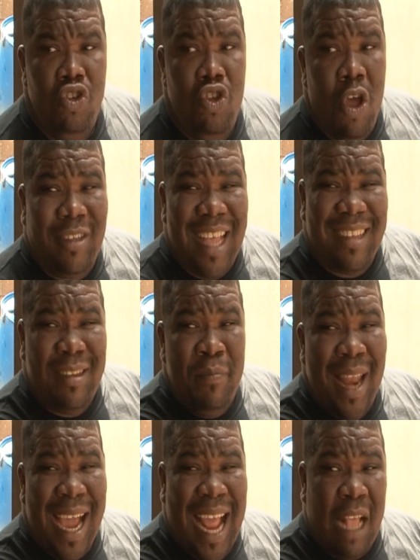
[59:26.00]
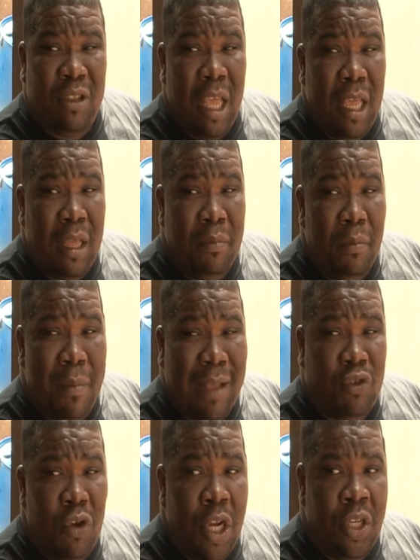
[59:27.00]
You know, sir, I seem be like a
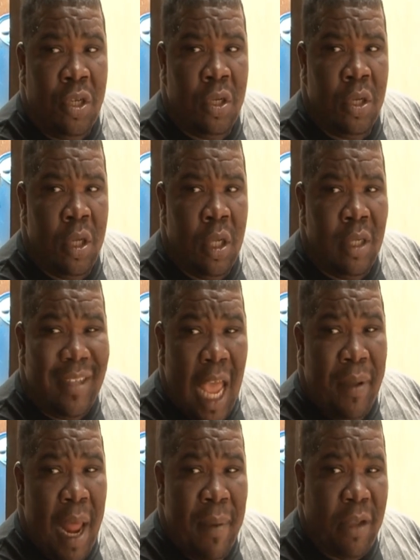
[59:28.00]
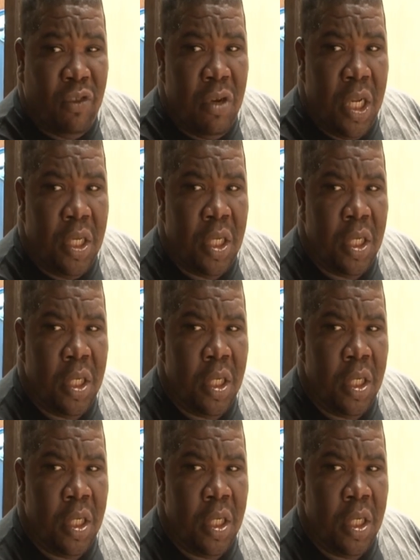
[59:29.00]
masquerade. Sir, I be like masquerade.